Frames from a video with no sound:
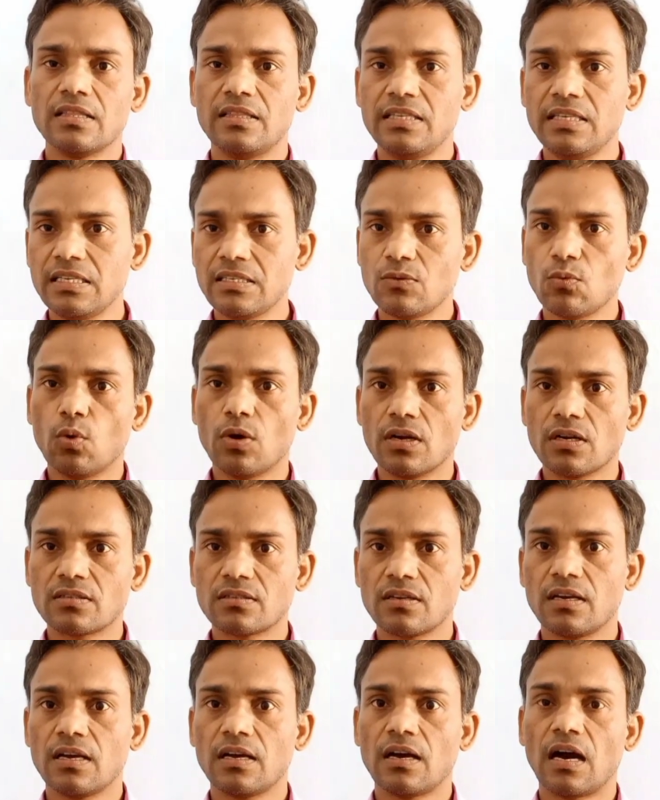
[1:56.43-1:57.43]
These
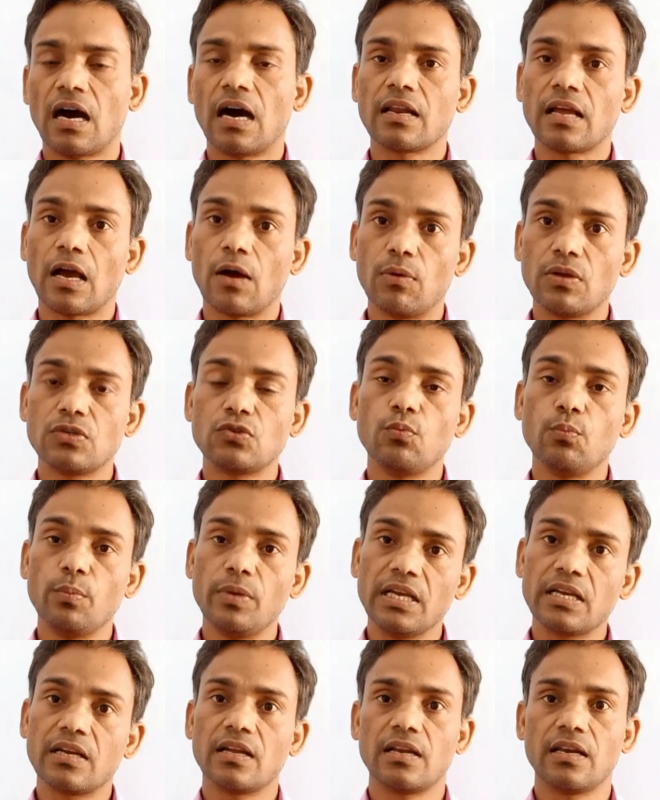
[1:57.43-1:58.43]
words are able to
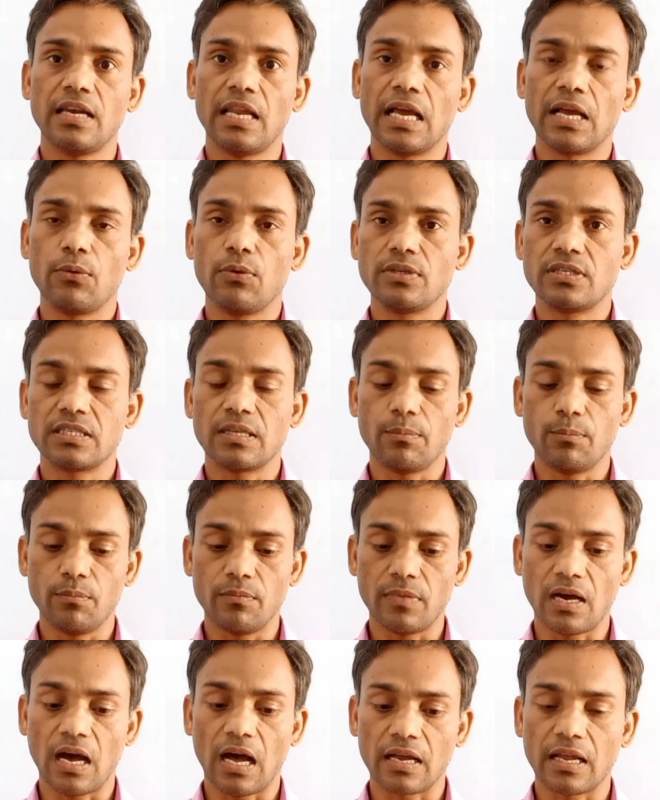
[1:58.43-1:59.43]
make languages
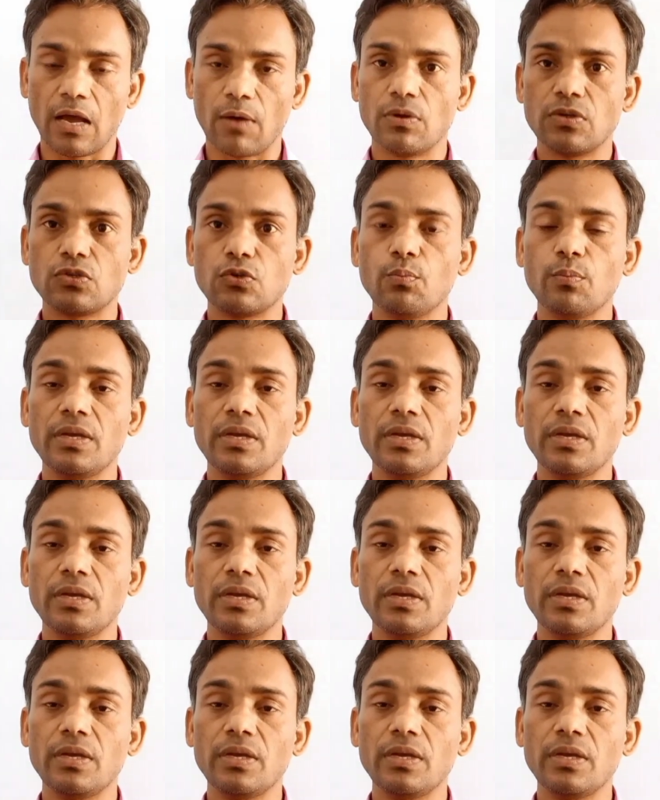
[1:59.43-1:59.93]
and are able